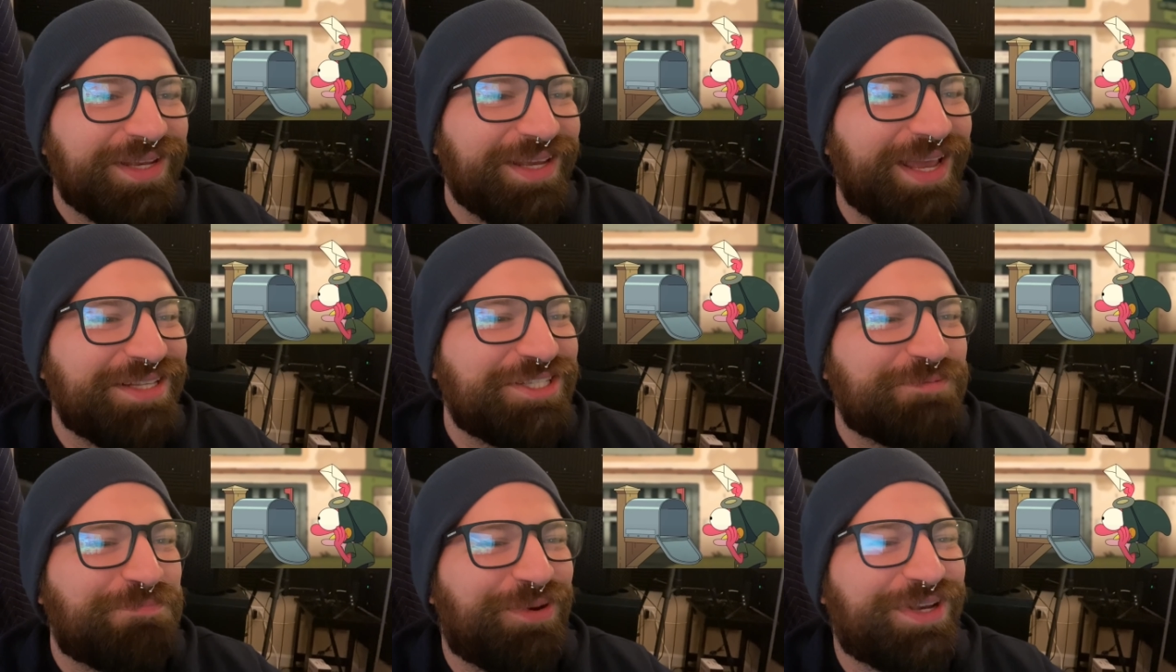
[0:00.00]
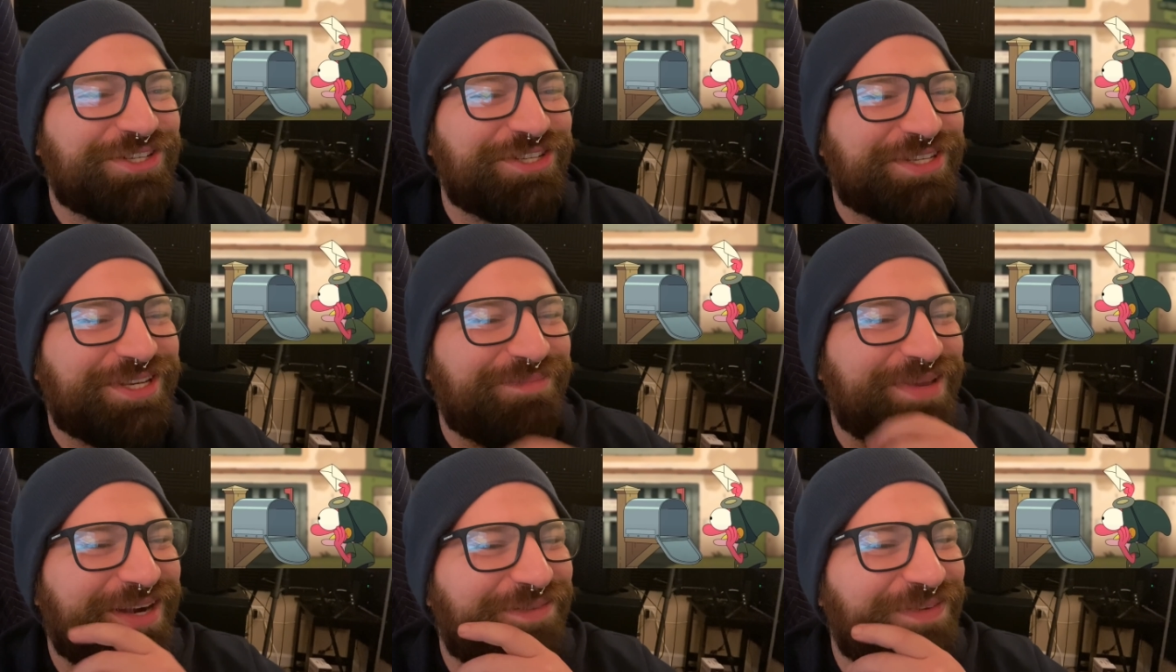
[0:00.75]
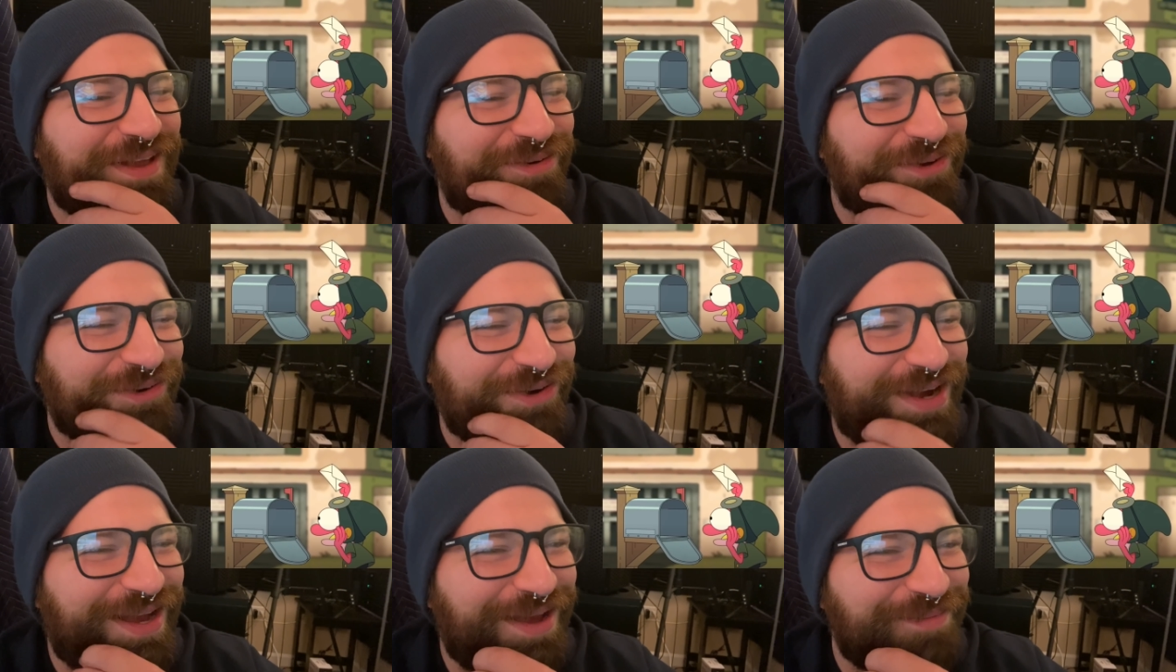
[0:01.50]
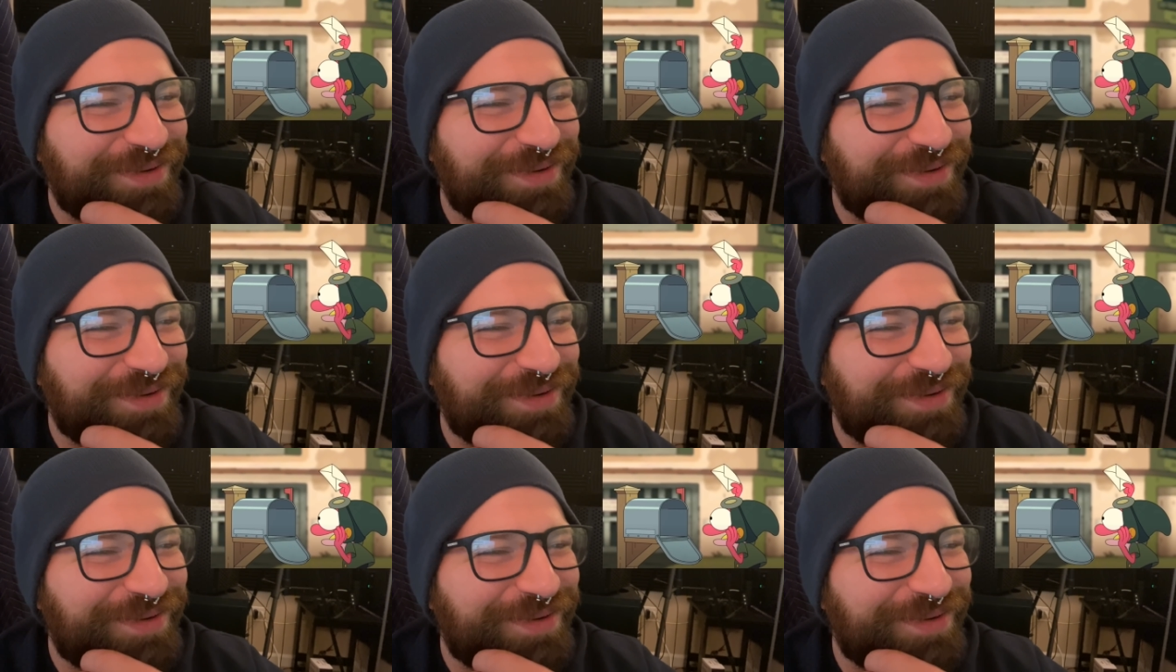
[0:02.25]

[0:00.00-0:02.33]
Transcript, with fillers: And Sprig just committed a federal crime.